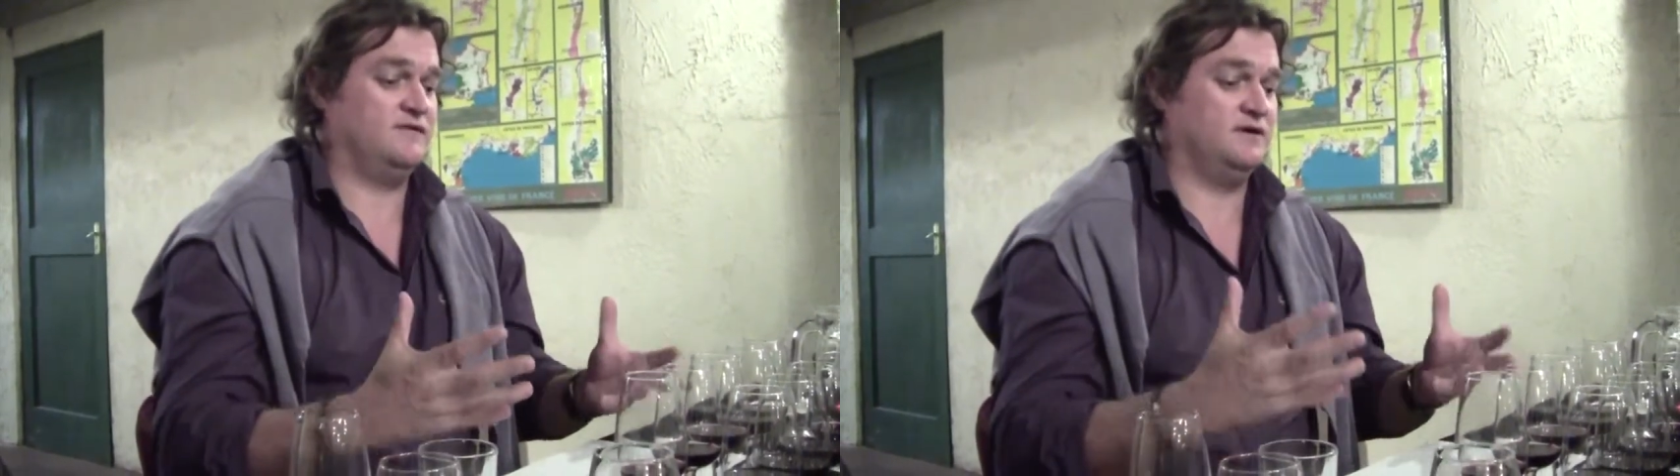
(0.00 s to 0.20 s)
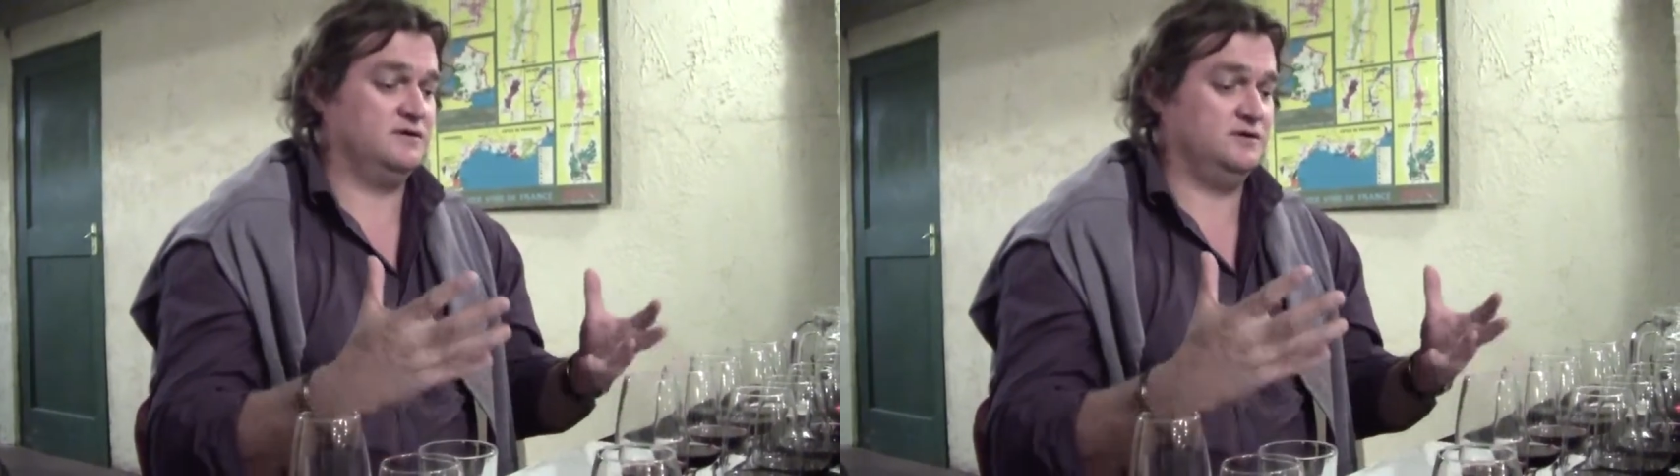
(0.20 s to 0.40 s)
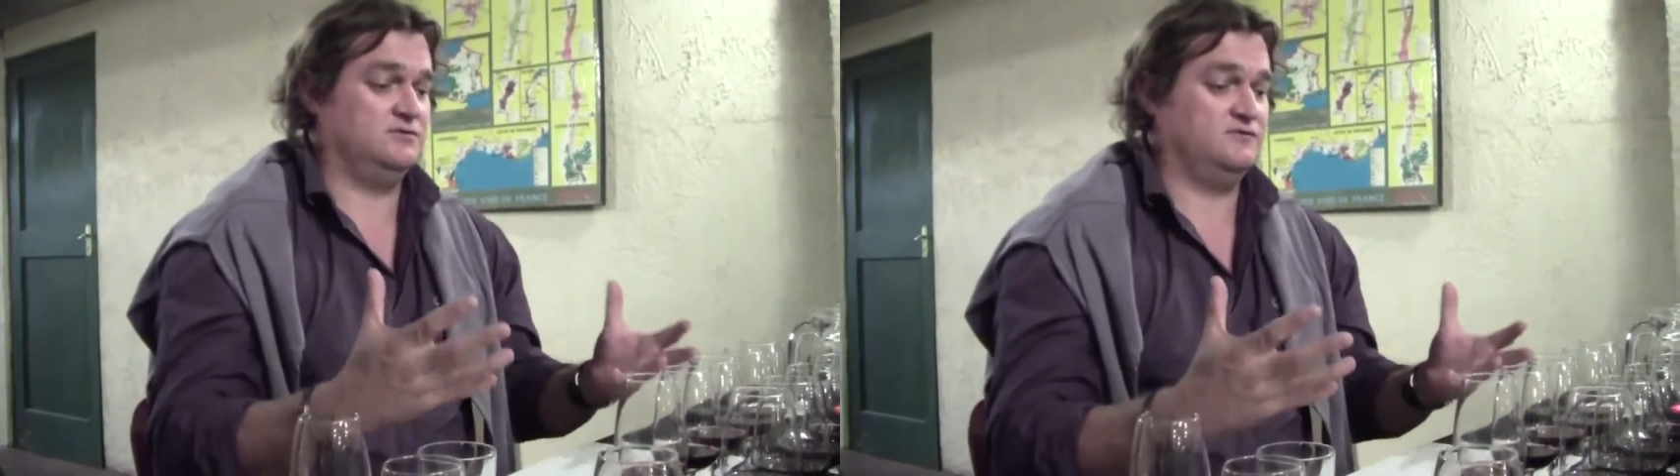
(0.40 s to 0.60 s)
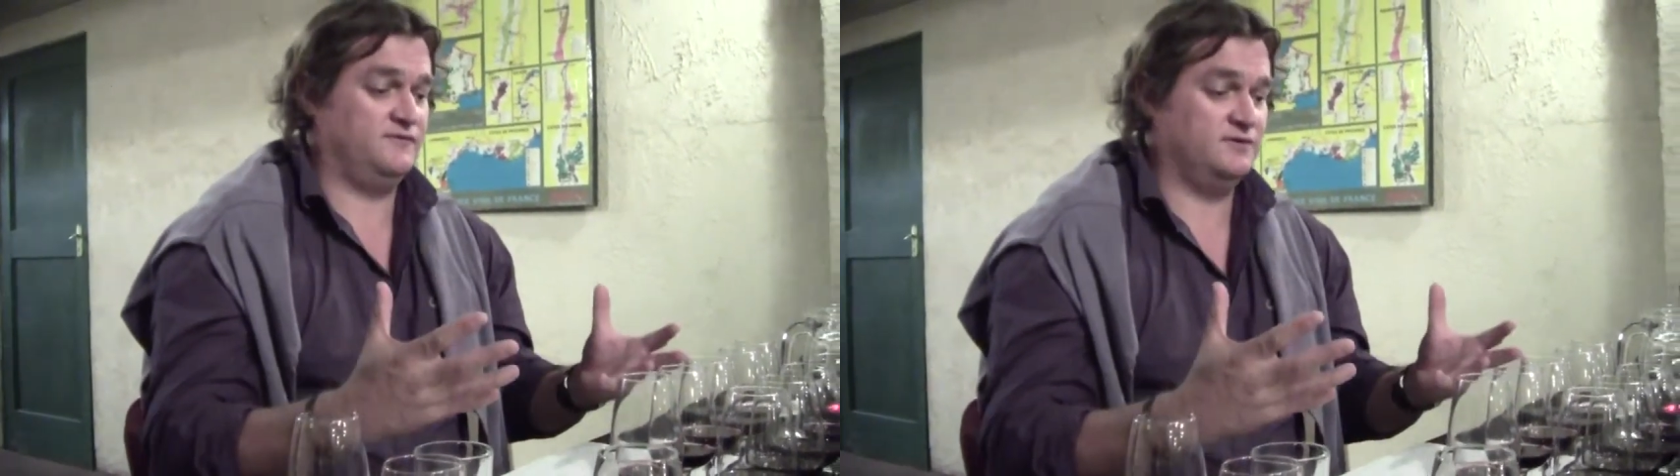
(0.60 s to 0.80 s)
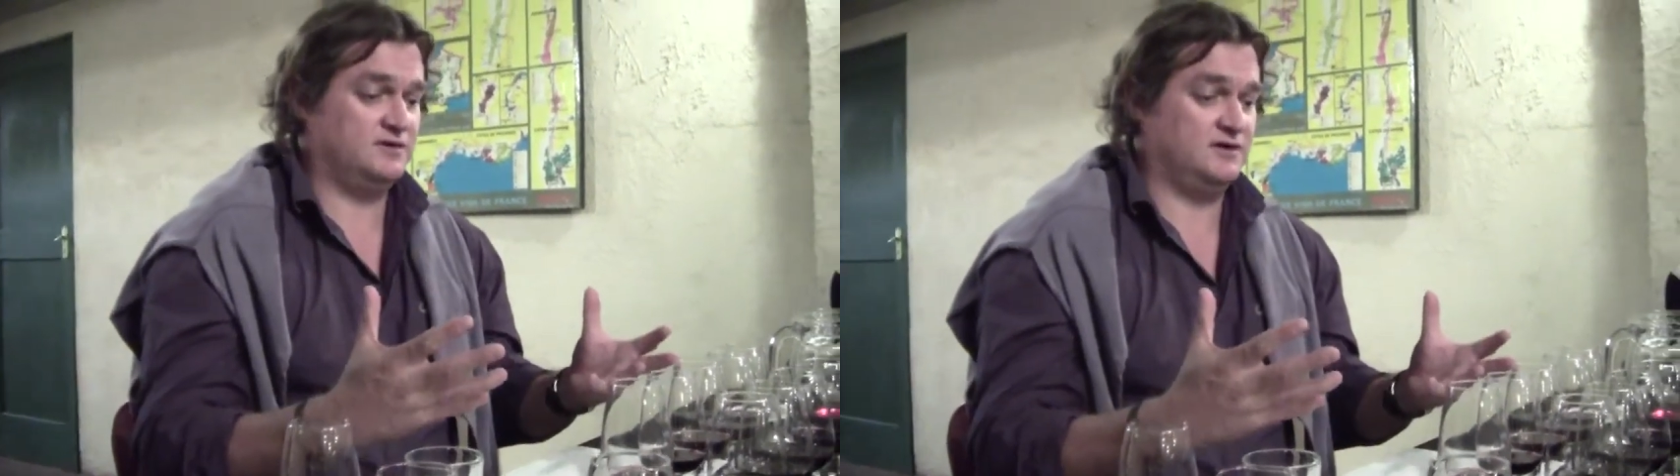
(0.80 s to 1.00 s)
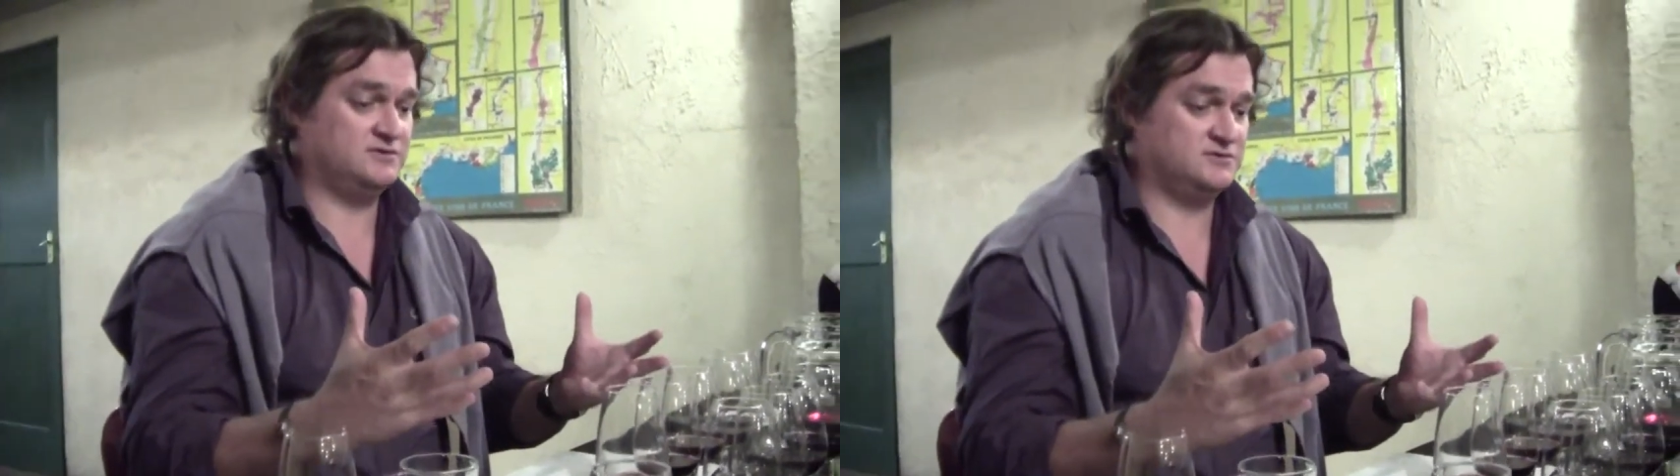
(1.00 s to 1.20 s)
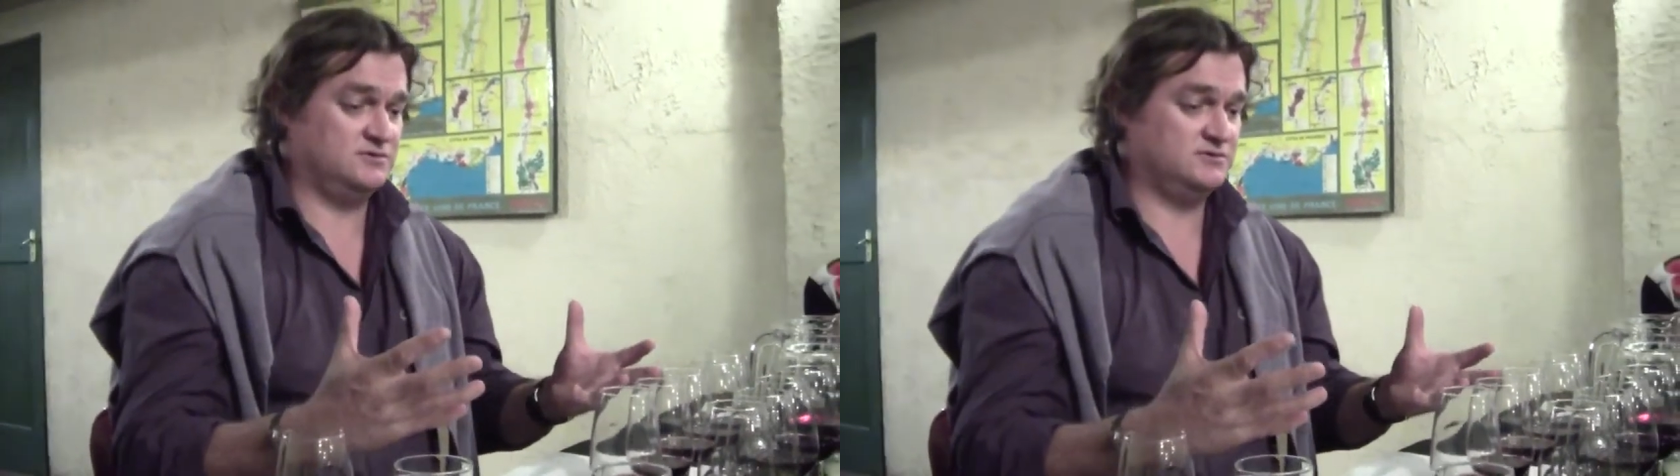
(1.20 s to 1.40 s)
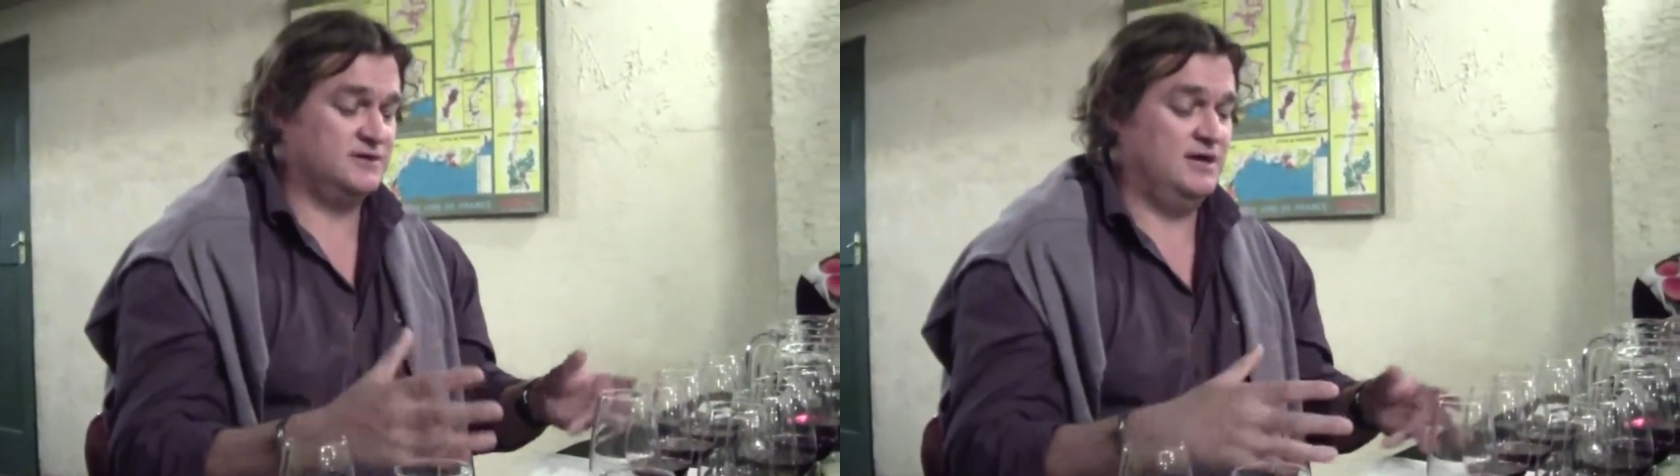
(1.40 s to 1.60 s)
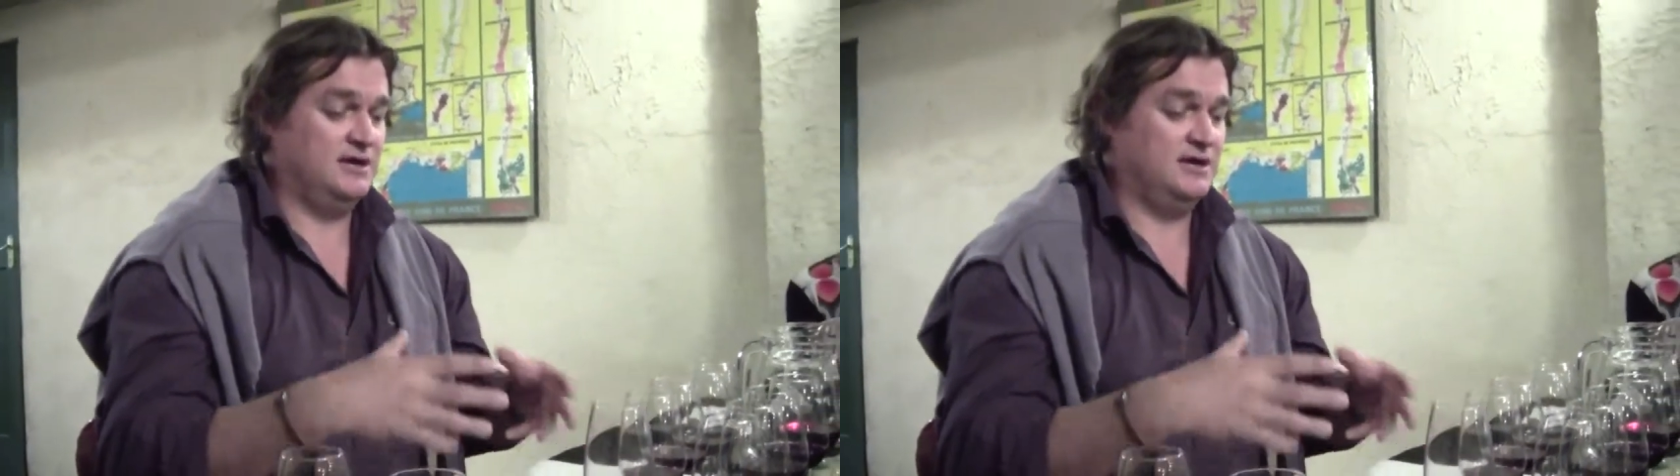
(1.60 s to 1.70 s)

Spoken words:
Franc into fertile soils,